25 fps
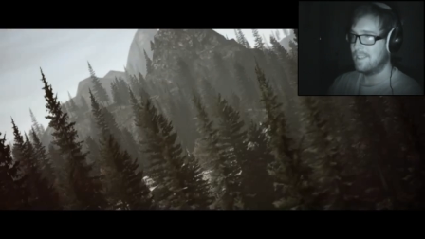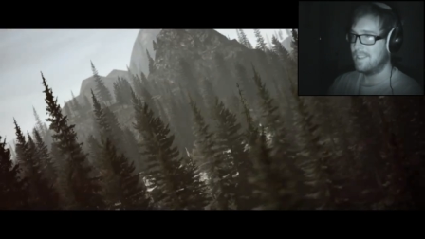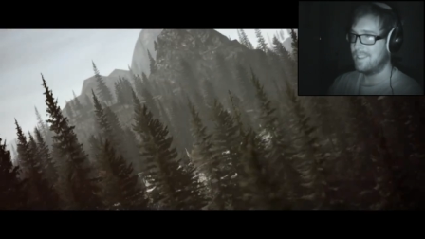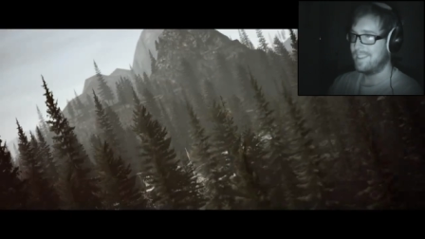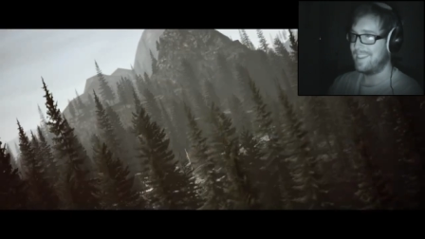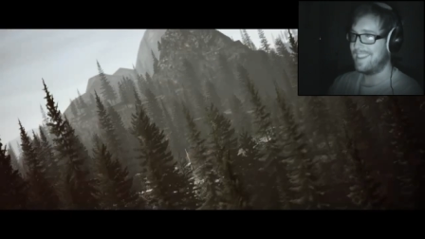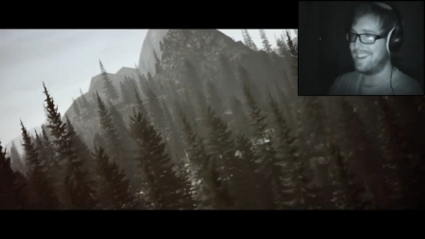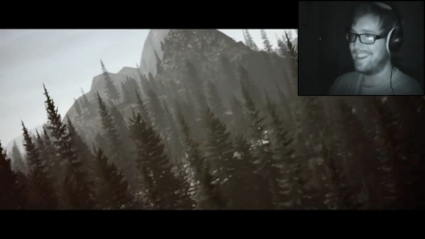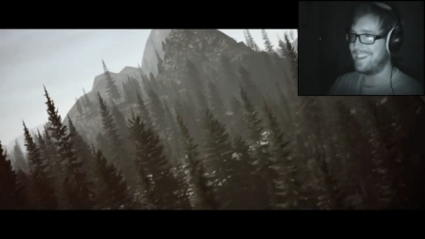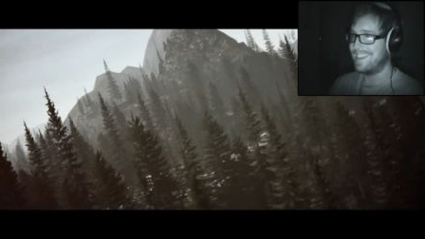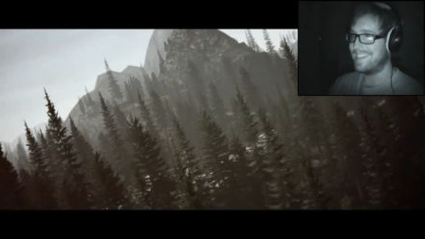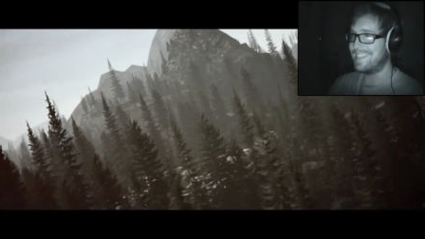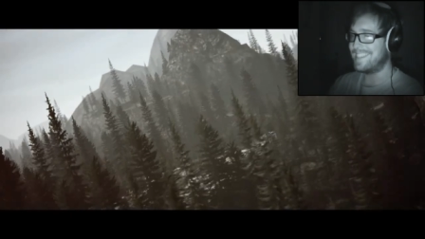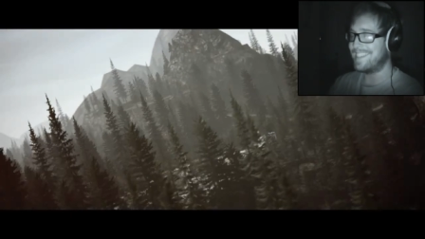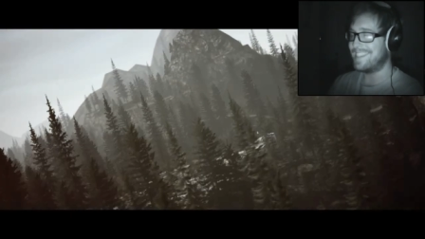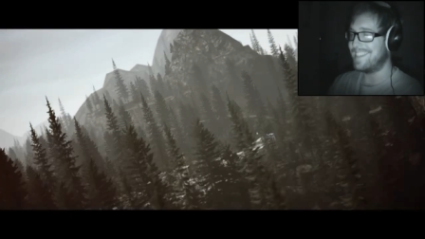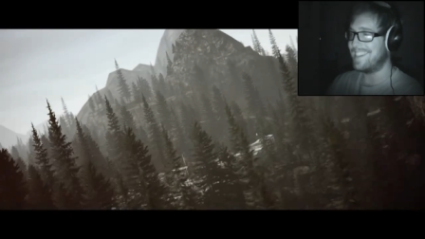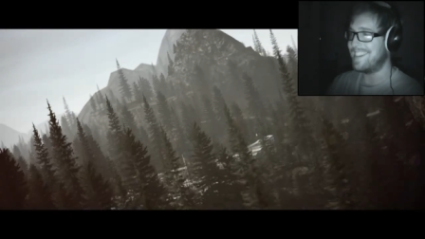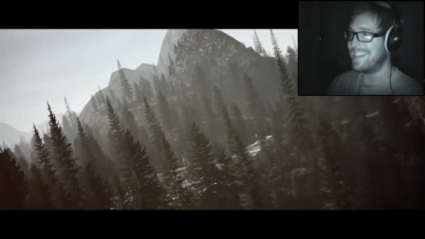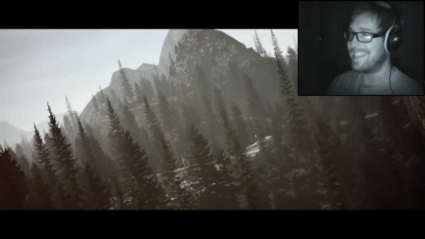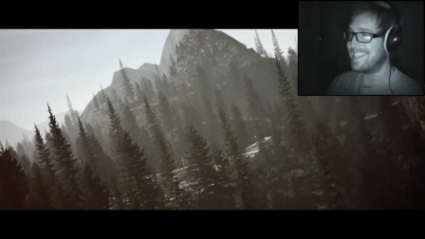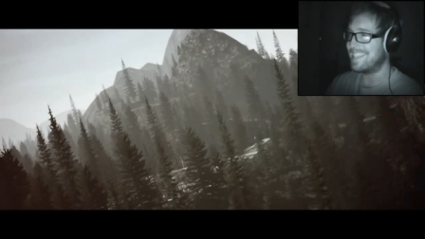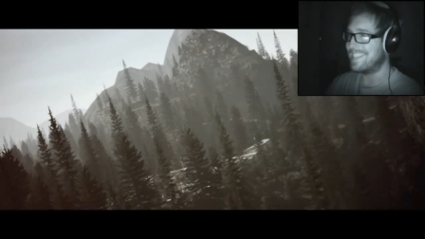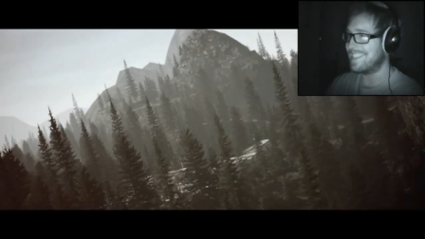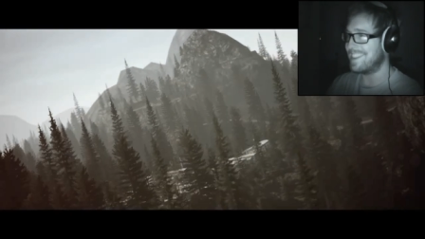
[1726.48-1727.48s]
No, it's
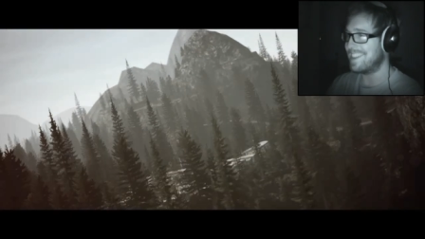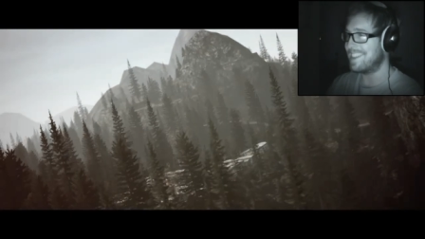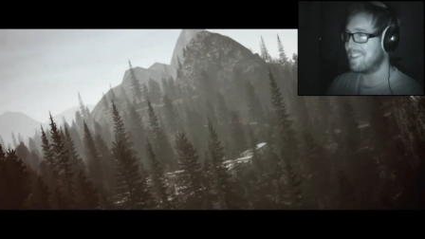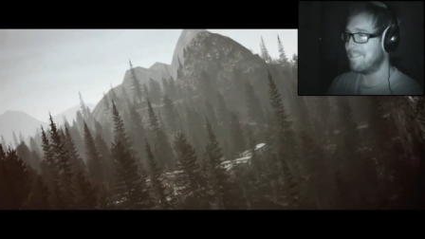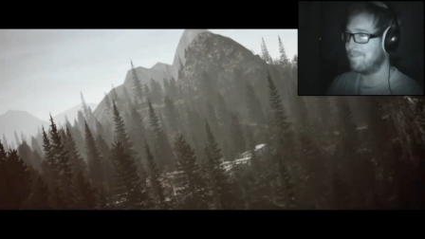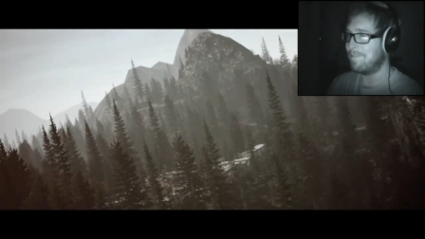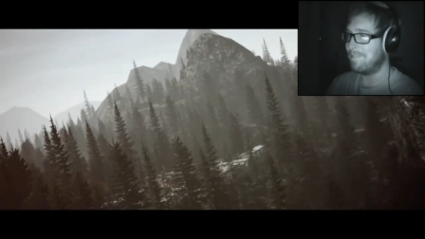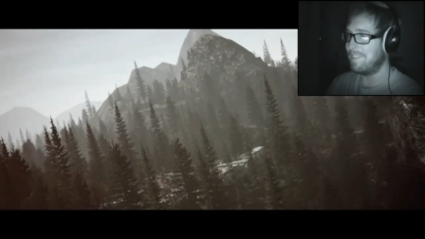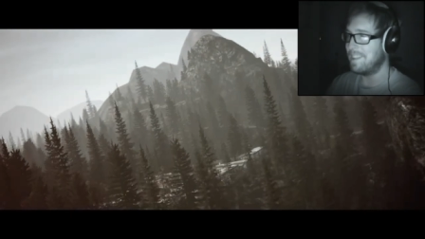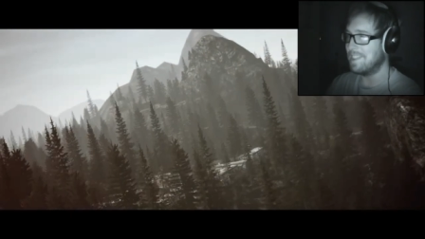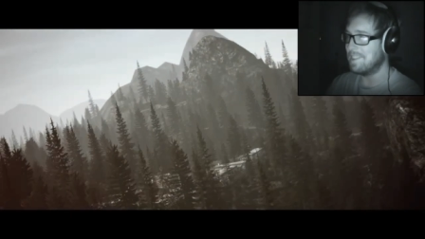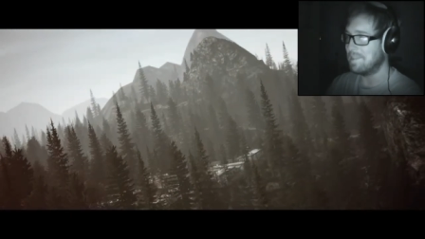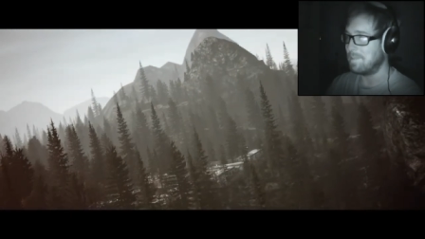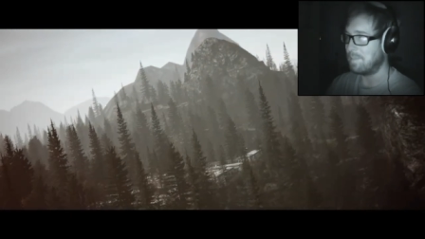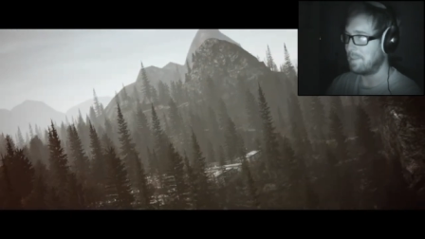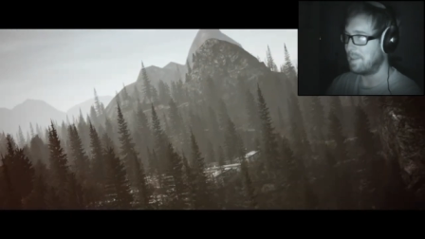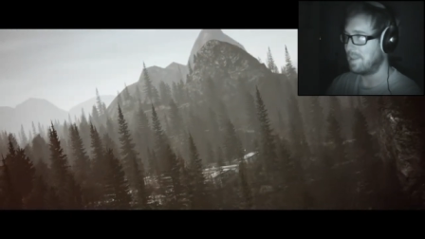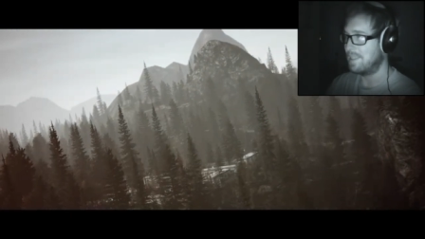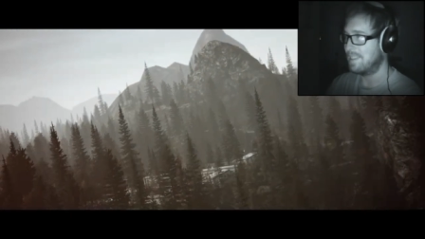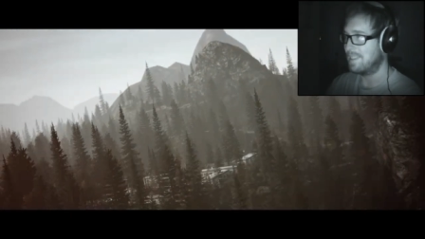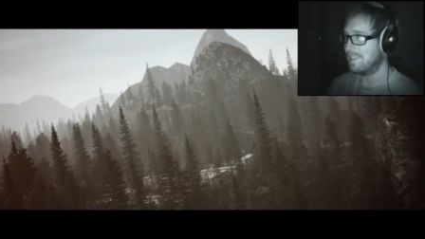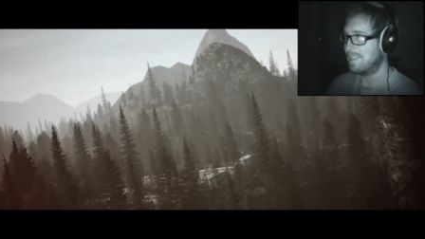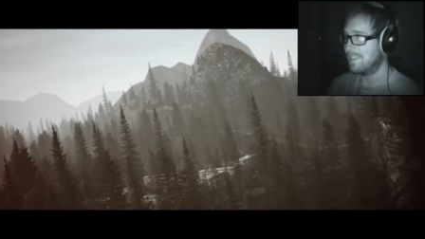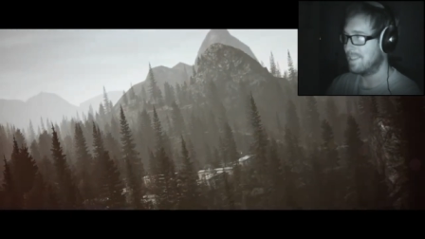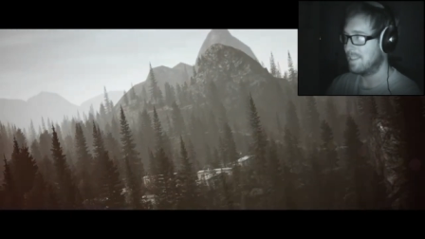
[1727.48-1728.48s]
nice. It's like a film.
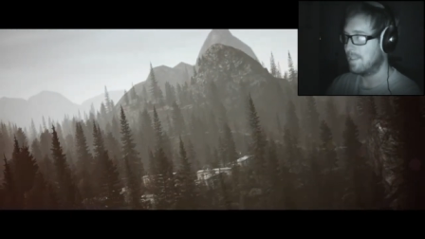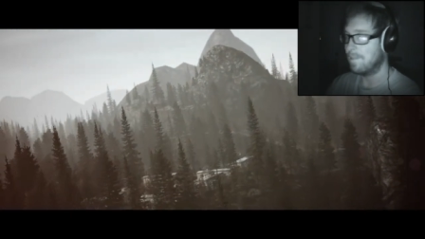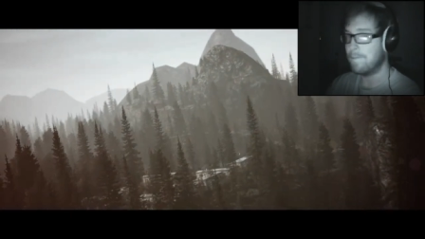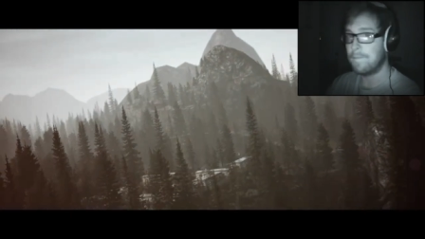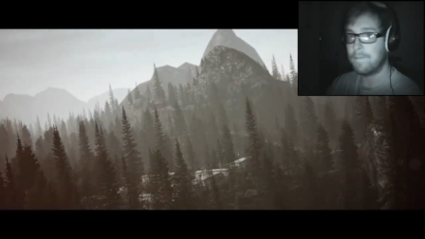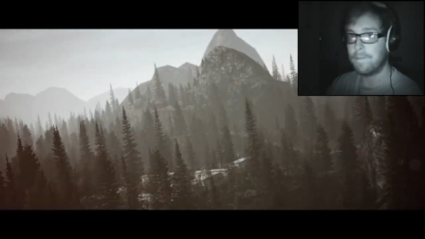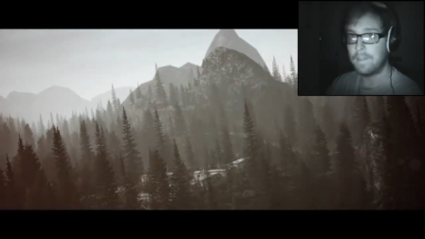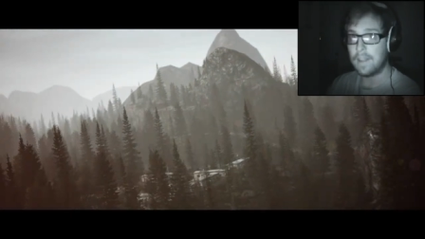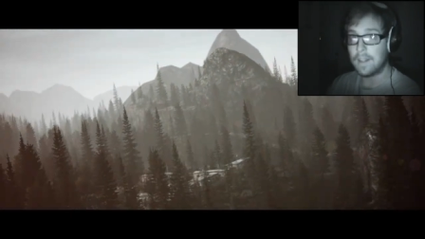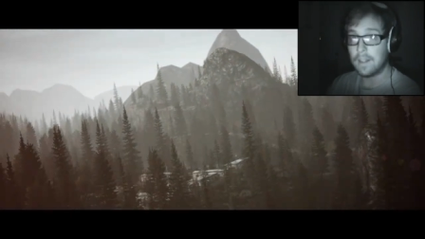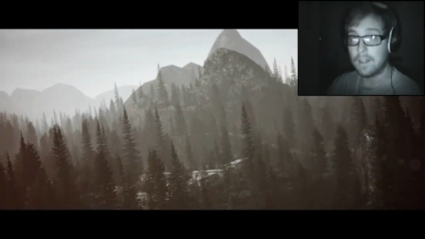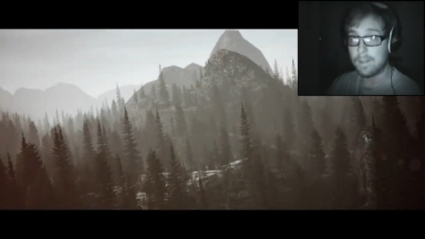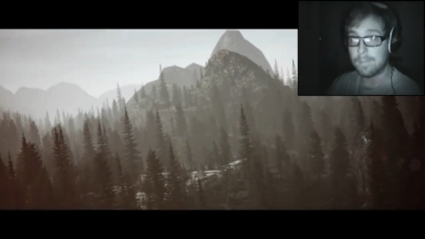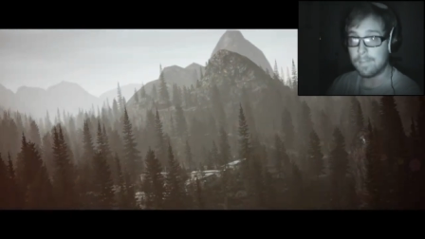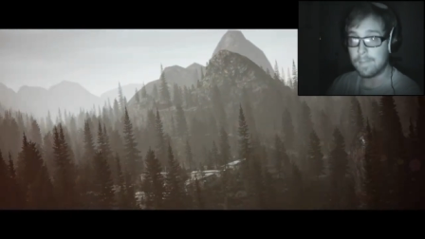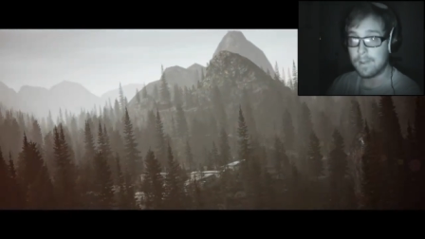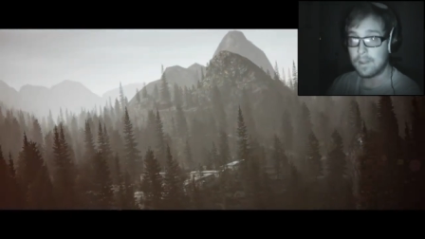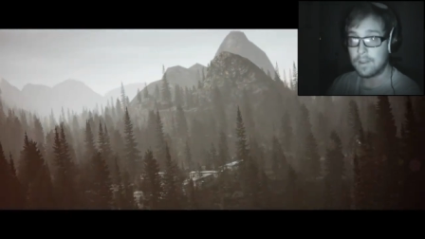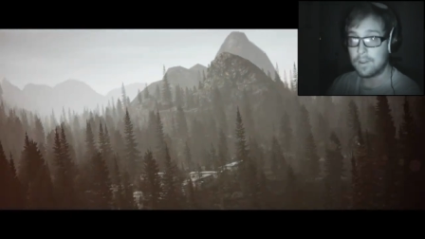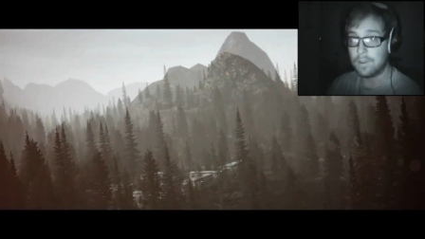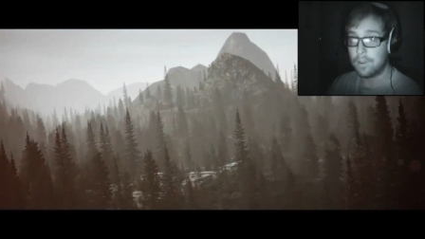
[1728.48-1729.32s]
Film.